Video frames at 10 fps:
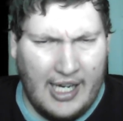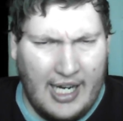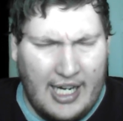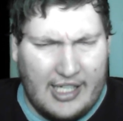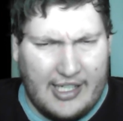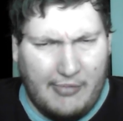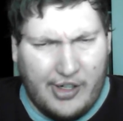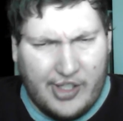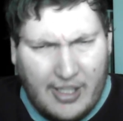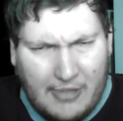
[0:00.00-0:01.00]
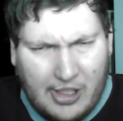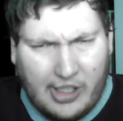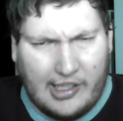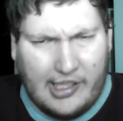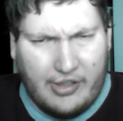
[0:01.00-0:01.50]
She wears similar
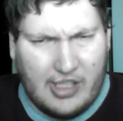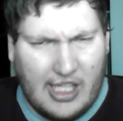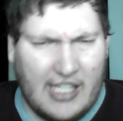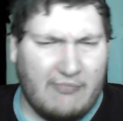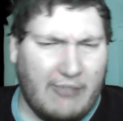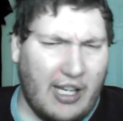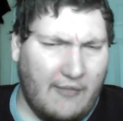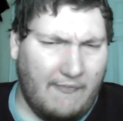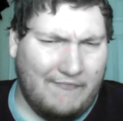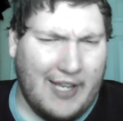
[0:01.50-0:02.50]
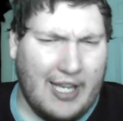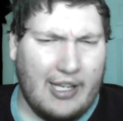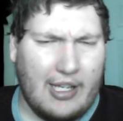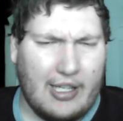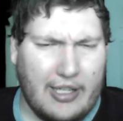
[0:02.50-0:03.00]
clothes as Bean.
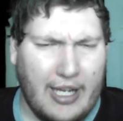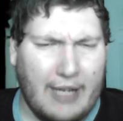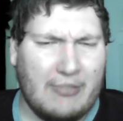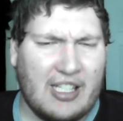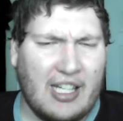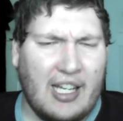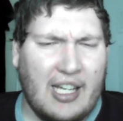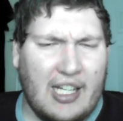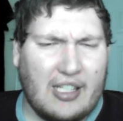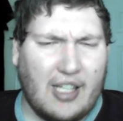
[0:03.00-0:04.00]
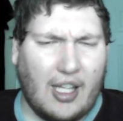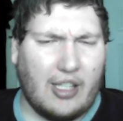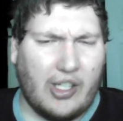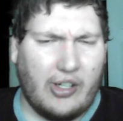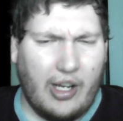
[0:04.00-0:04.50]
Teams
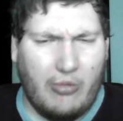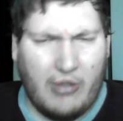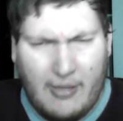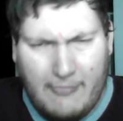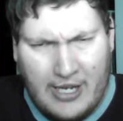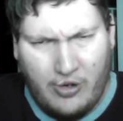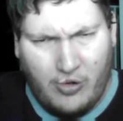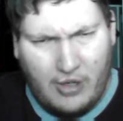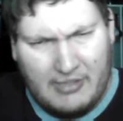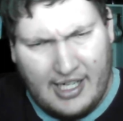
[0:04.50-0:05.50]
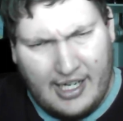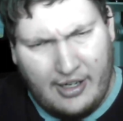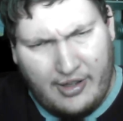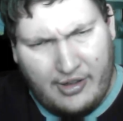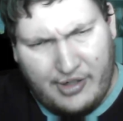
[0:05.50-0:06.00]
Solitary with the Bean Corps and
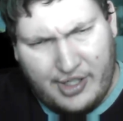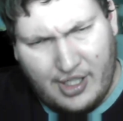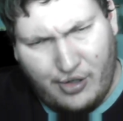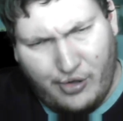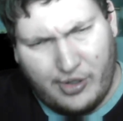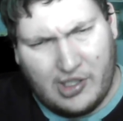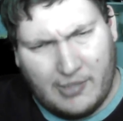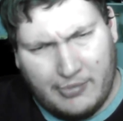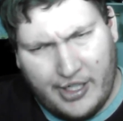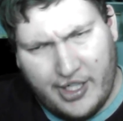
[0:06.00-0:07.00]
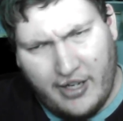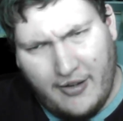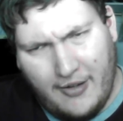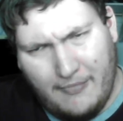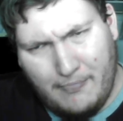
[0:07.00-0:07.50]
others. Original inspiration
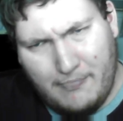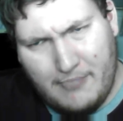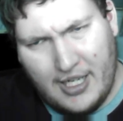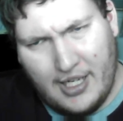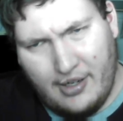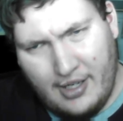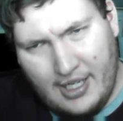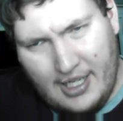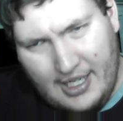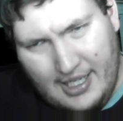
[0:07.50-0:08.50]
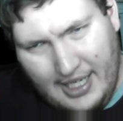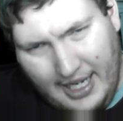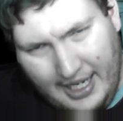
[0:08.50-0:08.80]
Bean and